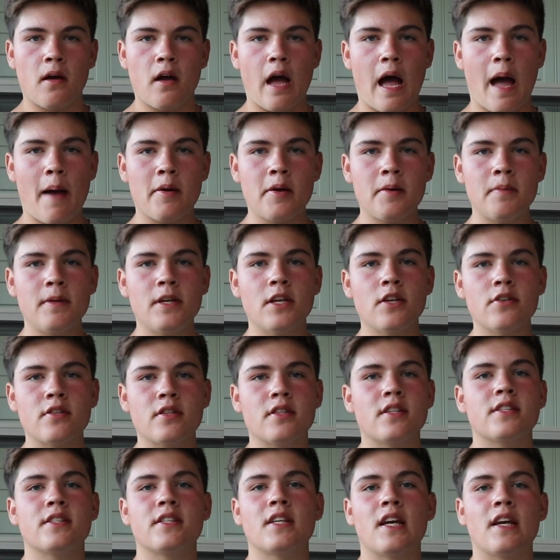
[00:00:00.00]
I'm going to be using
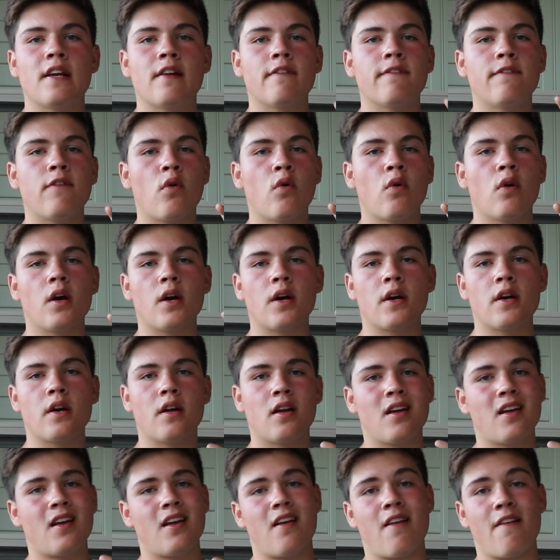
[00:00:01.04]
this thing for
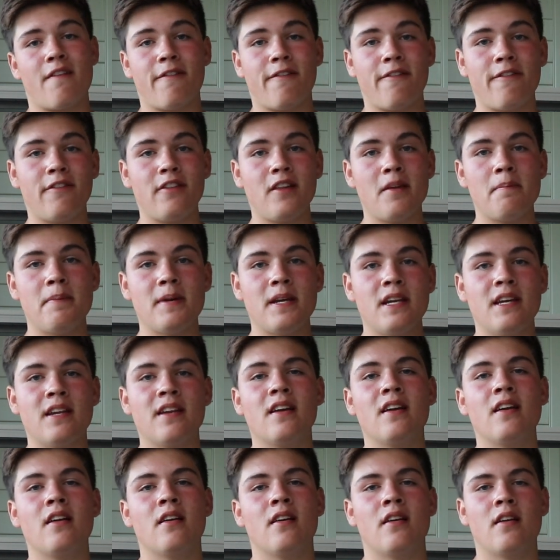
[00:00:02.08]

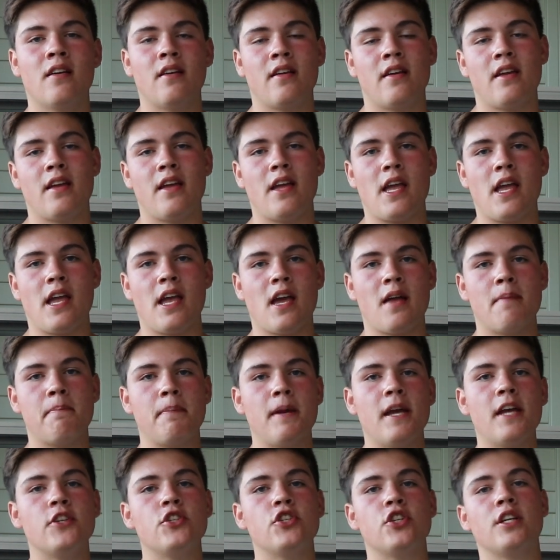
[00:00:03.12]
flipping and
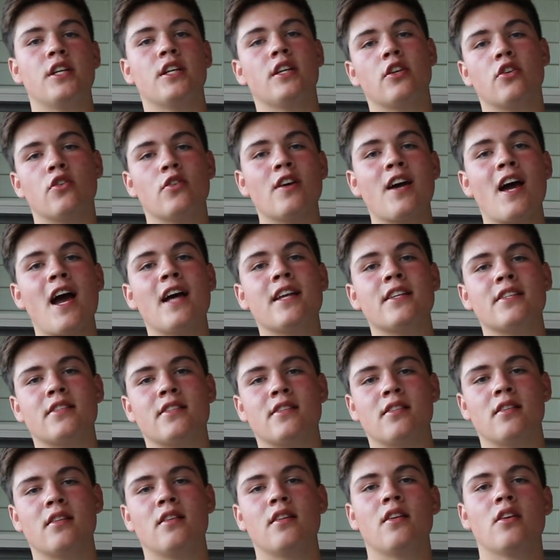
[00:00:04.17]
pitching
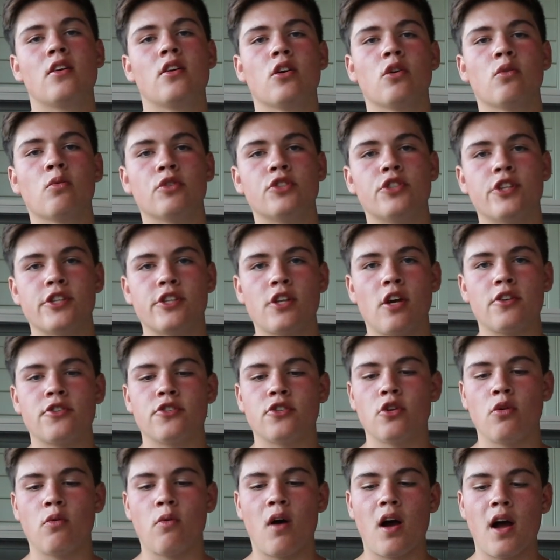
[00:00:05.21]
grass, which is
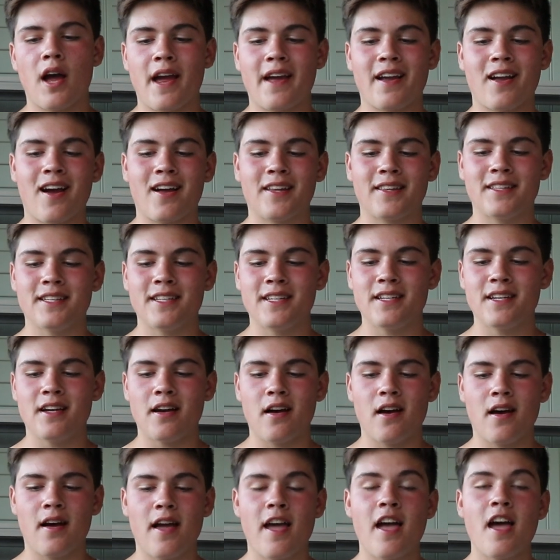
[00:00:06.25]
also why I got the
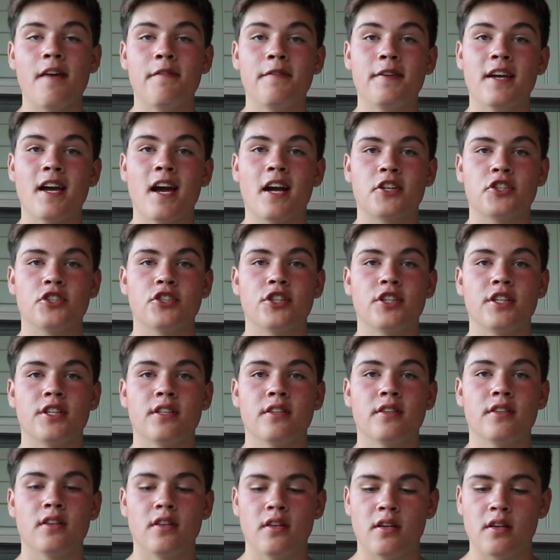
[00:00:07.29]
heavy action